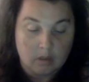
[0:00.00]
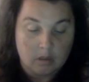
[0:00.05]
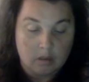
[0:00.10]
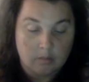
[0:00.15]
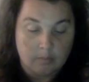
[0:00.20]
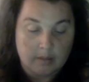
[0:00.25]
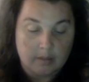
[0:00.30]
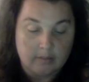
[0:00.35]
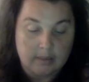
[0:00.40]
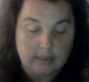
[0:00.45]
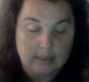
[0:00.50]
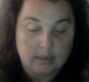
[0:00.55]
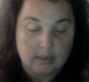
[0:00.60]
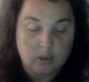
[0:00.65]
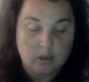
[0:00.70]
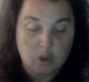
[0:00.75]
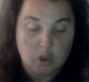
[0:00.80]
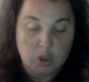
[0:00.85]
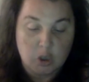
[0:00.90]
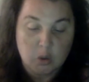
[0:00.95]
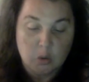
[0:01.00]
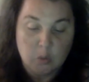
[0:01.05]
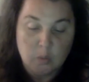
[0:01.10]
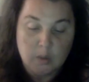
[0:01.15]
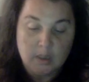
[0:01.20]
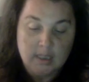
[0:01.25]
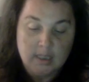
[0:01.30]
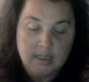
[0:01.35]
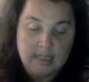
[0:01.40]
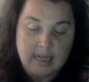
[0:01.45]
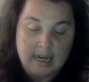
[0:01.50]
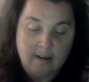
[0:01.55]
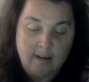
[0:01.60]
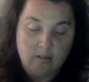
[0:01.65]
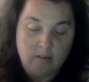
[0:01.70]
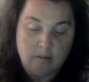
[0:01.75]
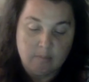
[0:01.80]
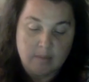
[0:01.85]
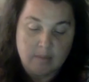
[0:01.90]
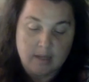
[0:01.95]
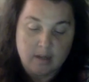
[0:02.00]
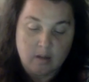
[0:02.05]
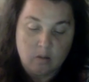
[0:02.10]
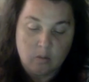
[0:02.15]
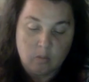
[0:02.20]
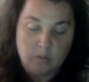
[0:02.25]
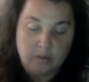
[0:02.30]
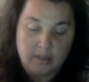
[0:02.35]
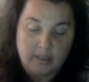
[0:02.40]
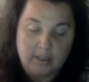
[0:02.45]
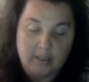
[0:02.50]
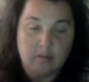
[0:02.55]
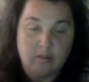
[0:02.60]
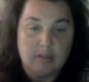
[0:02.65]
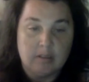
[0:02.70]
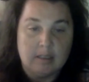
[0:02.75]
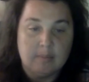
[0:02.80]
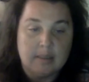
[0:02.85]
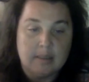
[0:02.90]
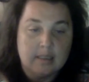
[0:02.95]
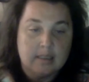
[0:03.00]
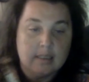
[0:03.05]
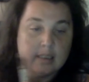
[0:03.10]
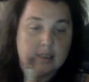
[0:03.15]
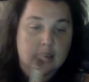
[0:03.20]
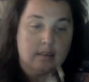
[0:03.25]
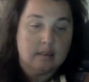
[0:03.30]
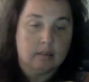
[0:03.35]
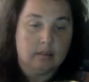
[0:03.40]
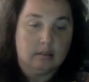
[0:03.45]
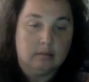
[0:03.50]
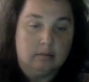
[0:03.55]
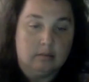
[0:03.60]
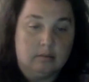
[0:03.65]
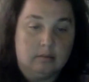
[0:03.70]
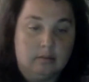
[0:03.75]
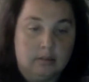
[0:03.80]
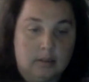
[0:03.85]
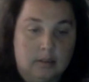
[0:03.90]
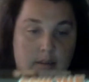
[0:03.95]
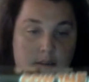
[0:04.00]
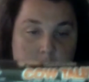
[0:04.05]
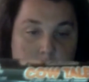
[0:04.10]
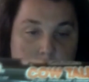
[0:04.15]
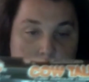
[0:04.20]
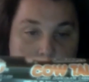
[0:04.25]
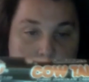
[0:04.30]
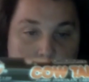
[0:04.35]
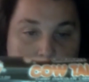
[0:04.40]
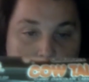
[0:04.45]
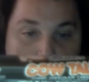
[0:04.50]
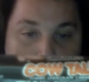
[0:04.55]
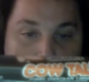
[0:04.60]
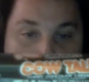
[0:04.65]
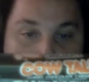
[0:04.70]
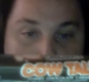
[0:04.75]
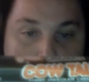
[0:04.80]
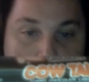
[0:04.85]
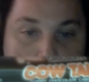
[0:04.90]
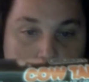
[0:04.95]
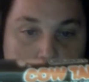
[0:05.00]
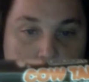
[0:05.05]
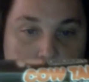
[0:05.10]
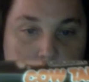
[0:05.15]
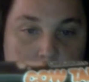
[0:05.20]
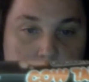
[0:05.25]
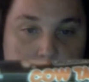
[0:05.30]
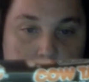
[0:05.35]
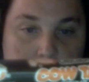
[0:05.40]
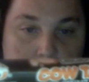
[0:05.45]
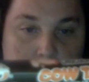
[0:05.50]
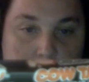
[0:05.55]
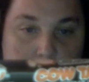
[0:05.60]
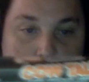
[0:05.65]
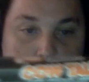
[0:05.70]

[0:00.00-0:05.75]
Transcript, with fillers: Apparently it's chewy caramel with a creamy centre. So there you